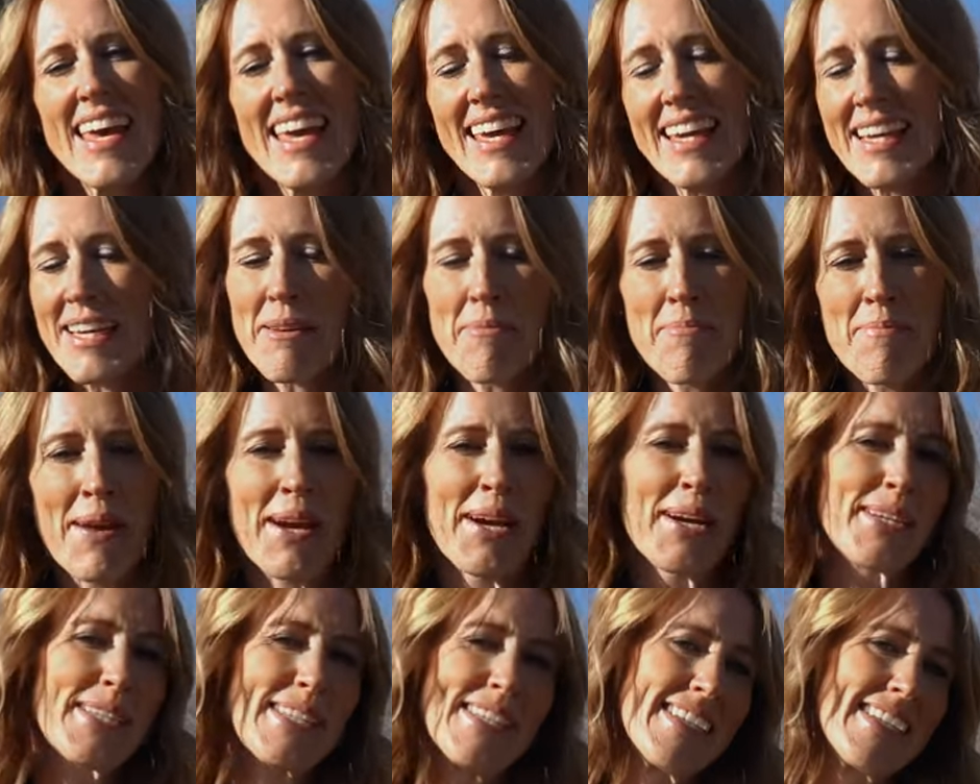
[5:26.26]
in
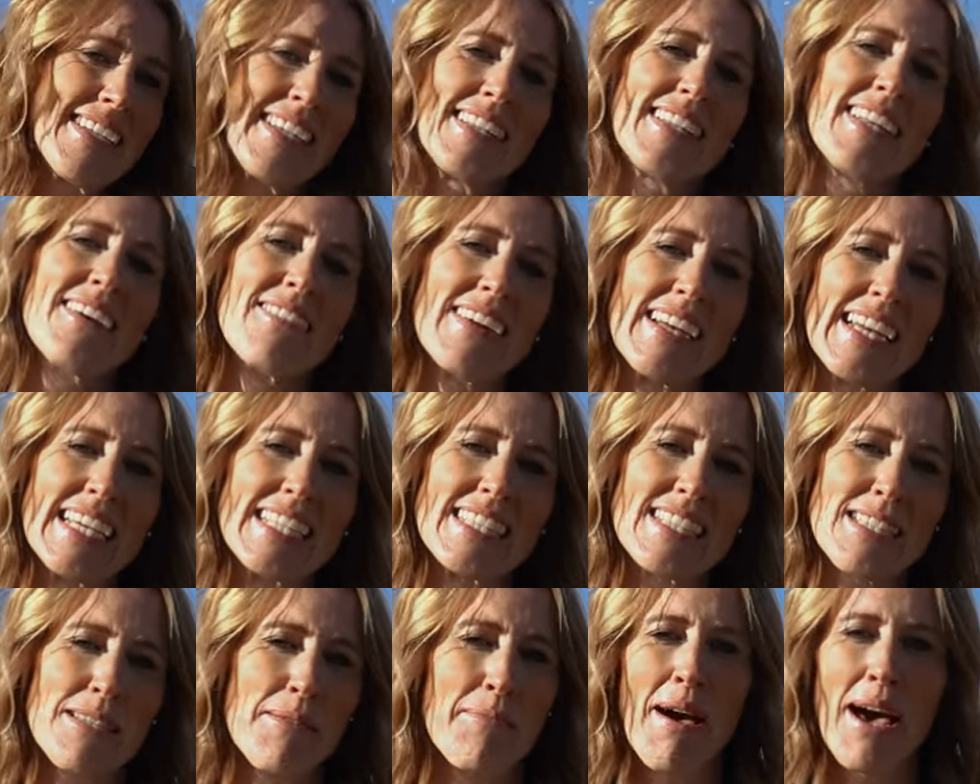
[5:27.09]
comparison to living
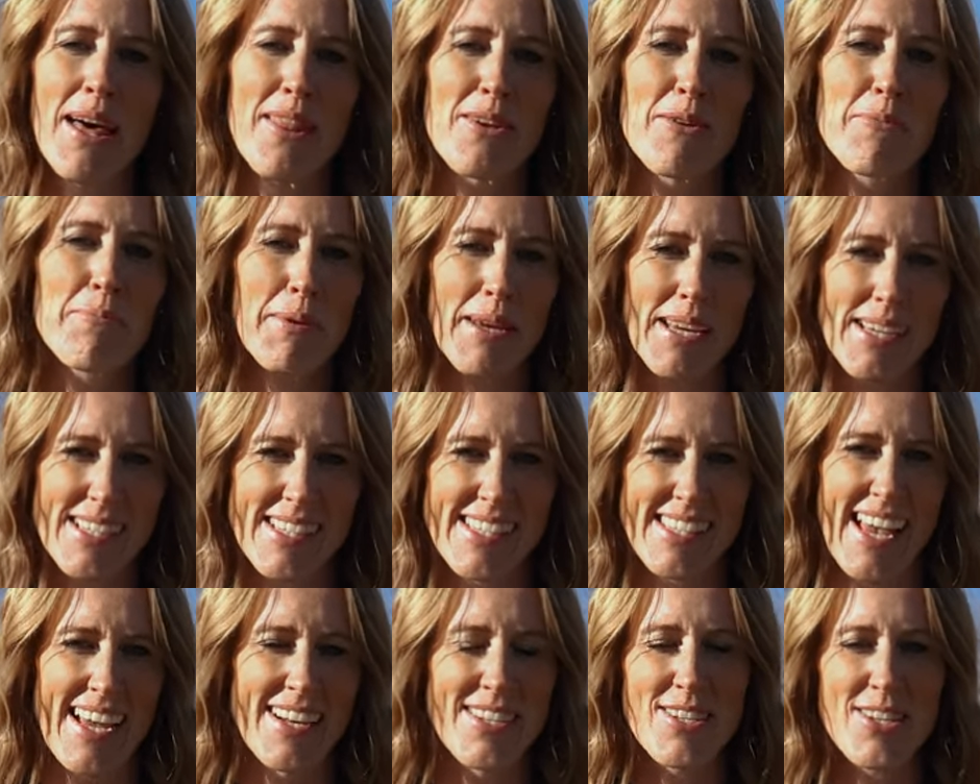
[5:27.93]
in some other big
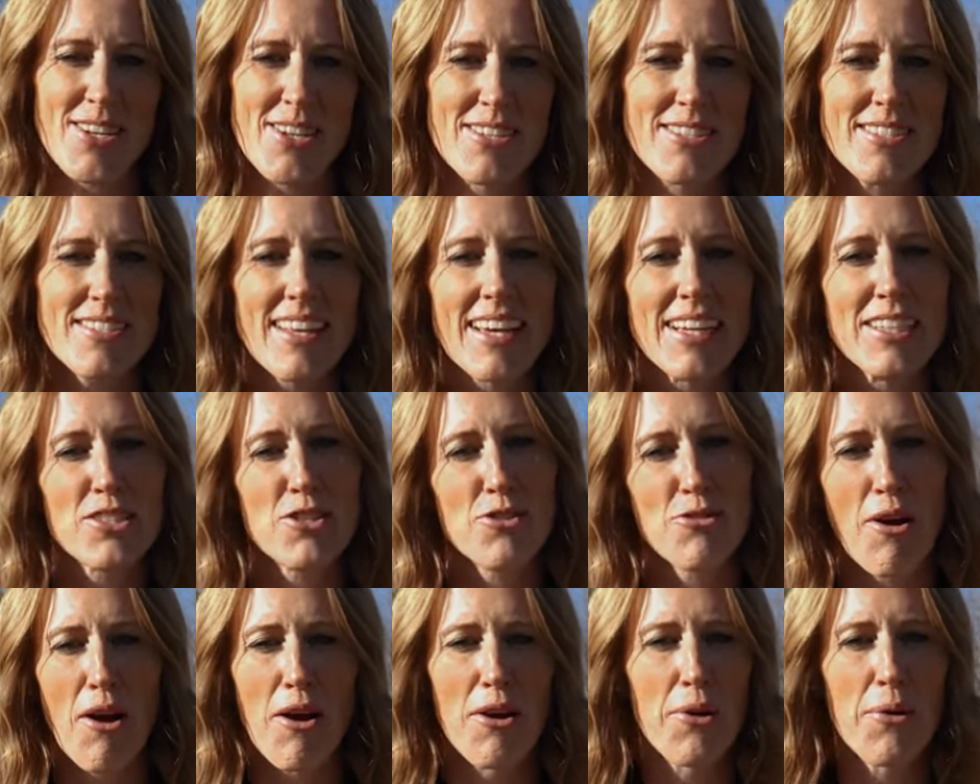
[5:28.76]
centers like
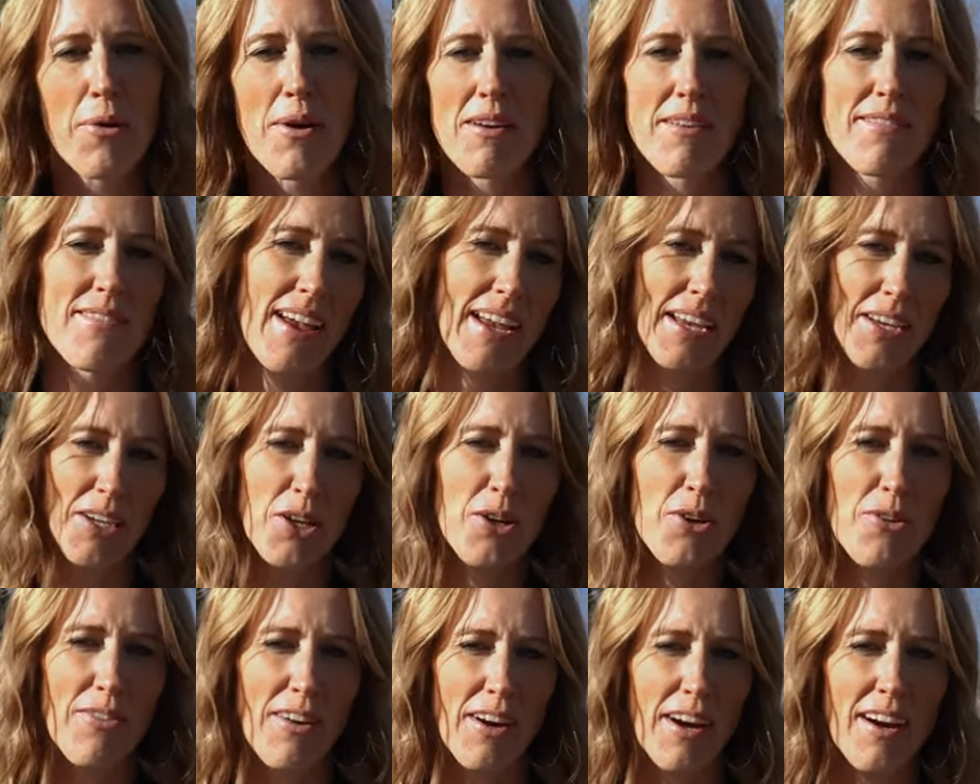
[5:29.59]
Toronto or
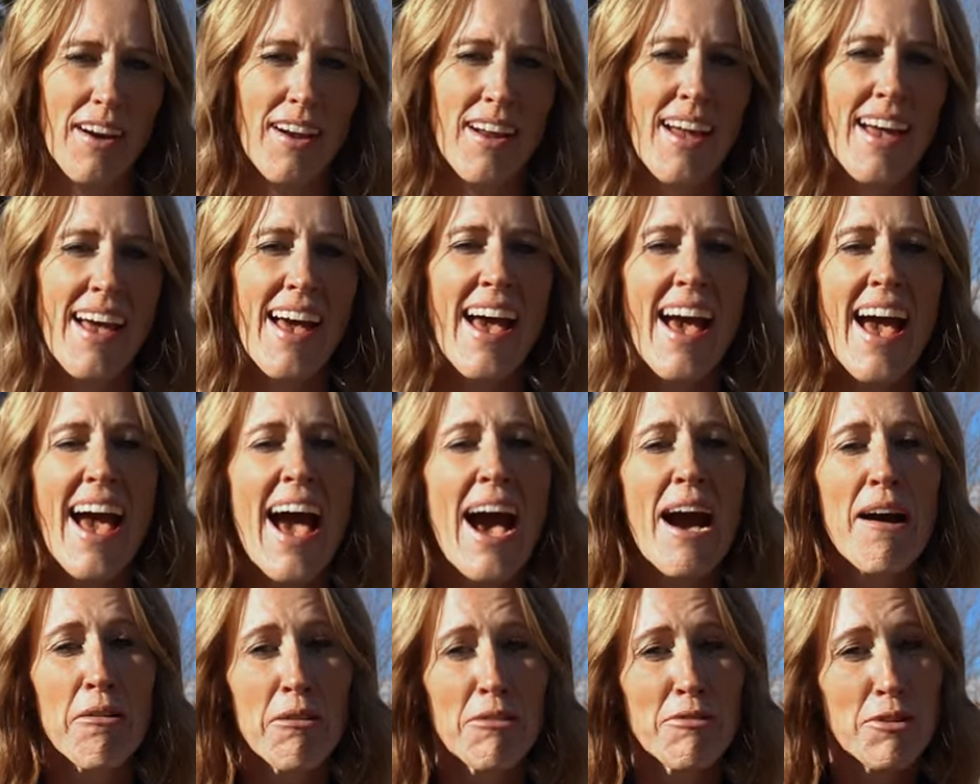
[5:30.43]
Vancouver.
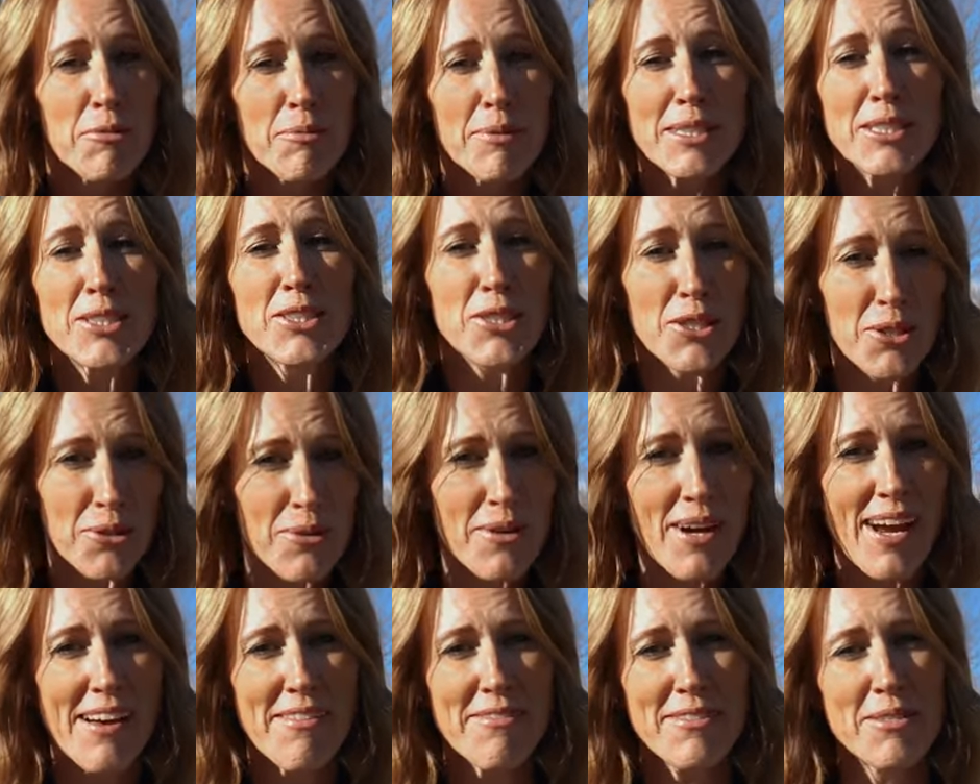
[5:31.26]
However, we
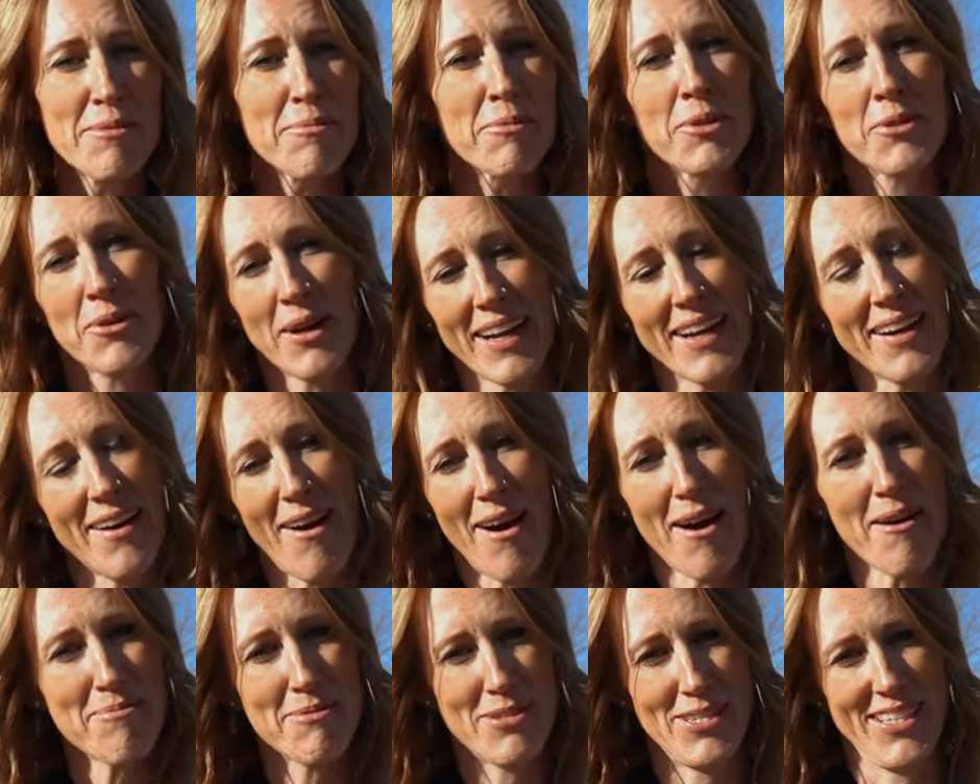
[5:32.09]
do have some great
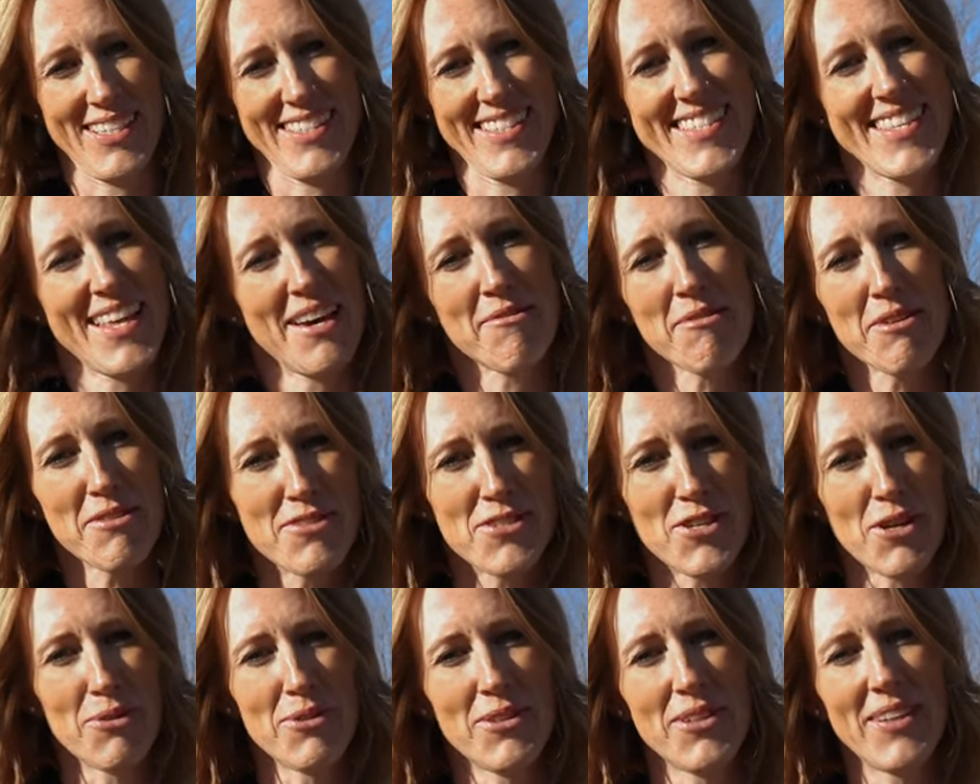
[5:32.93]
options that we've
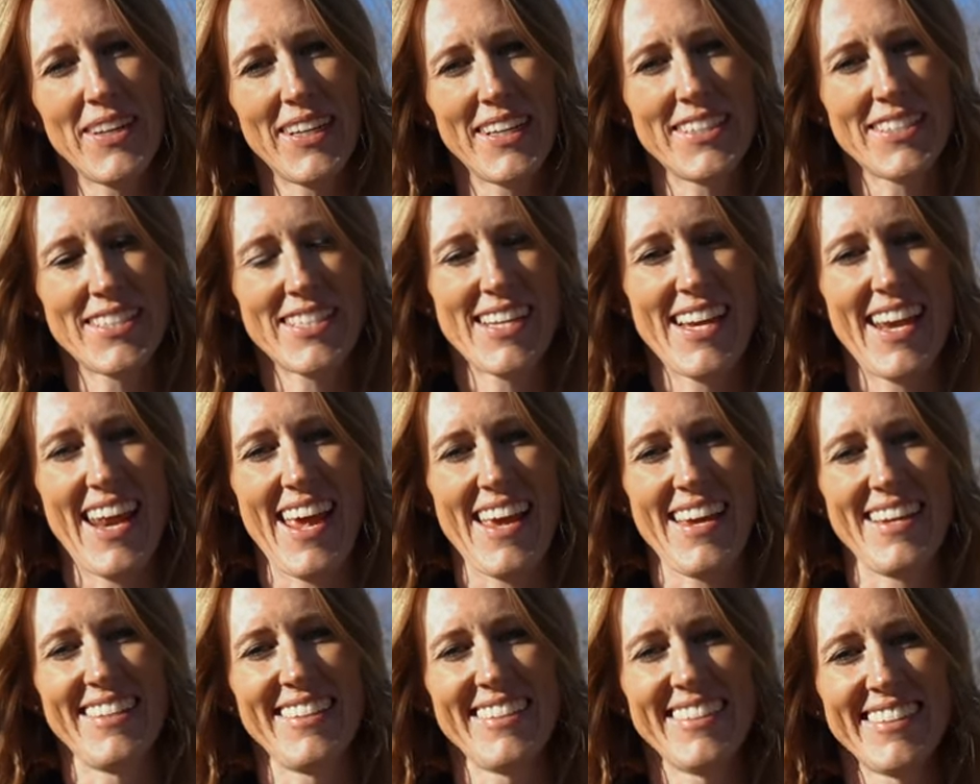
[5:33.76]
shown you here
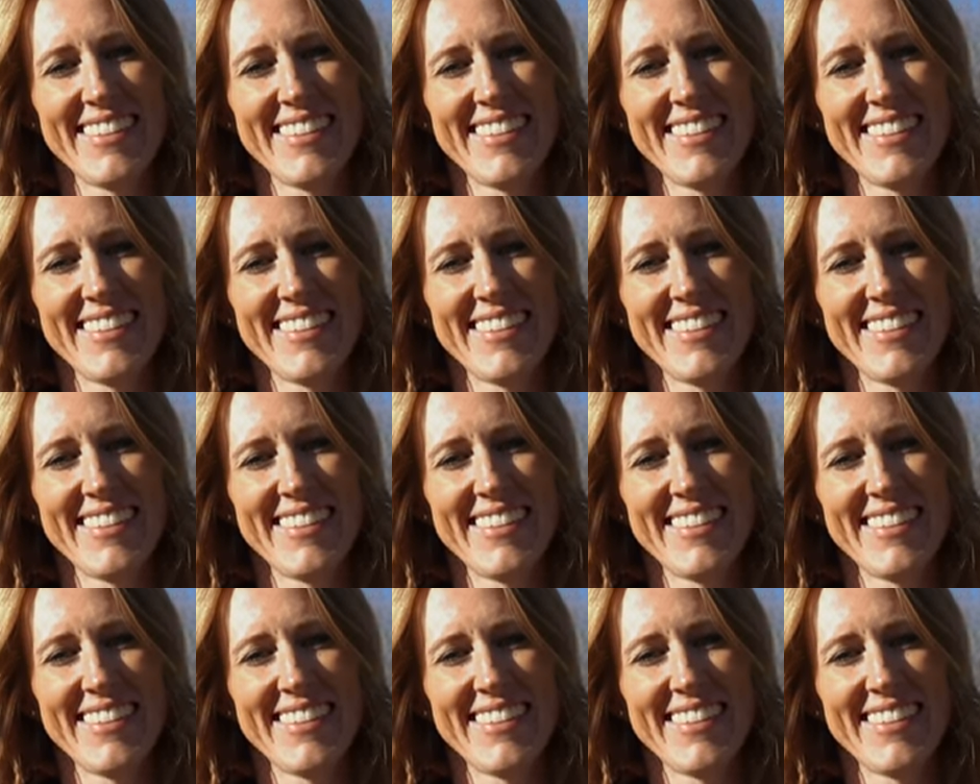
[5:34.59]
today.